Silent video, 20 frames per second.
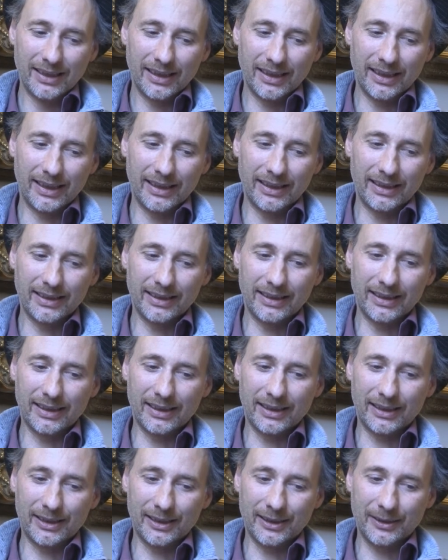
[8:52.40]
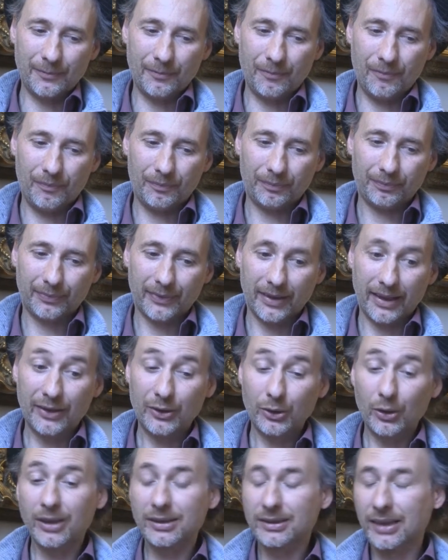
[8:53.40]
And
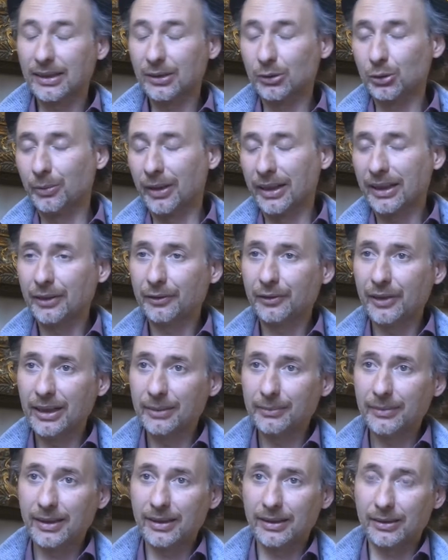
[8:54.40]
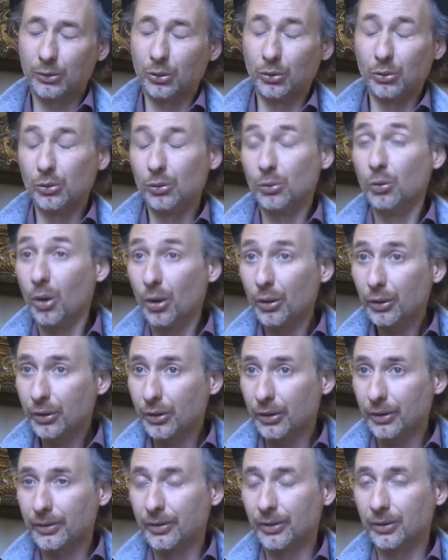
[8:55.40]
so I started to make a film and to
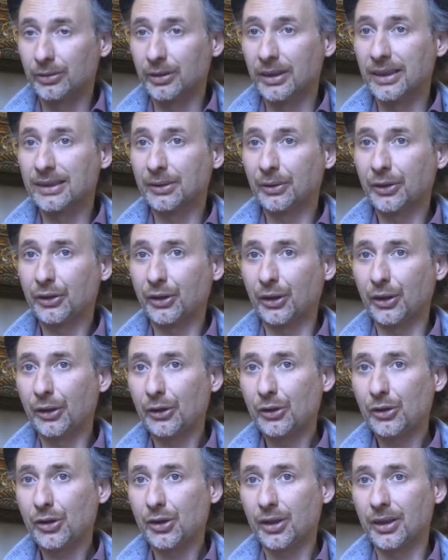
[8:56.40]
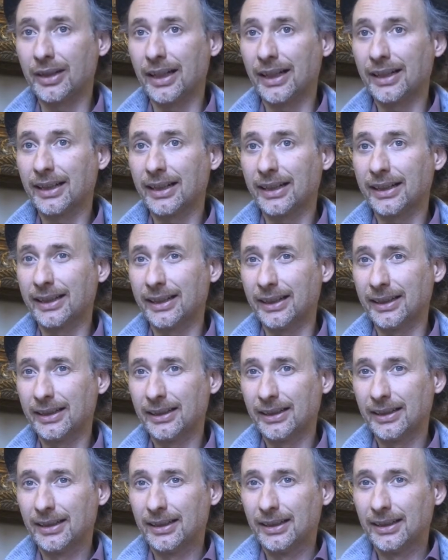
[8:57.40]
work on this research. And then I
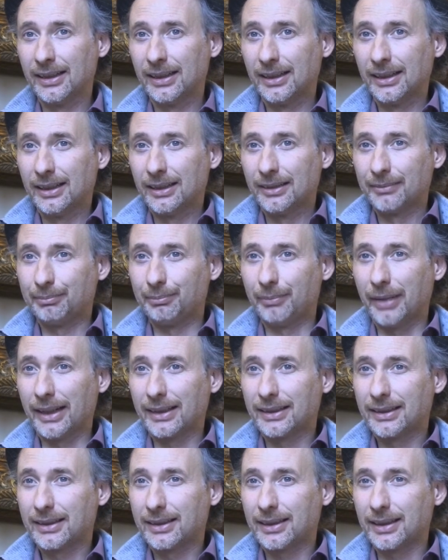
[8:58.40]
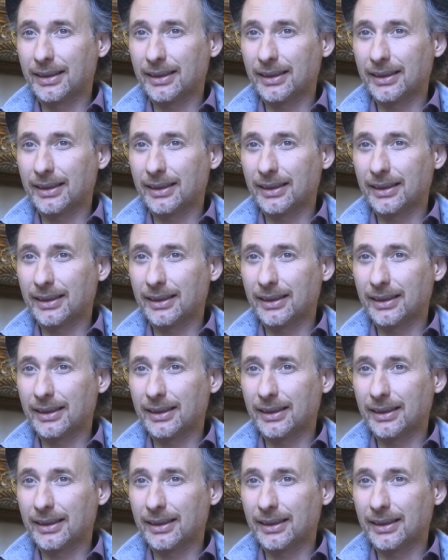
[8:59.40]
met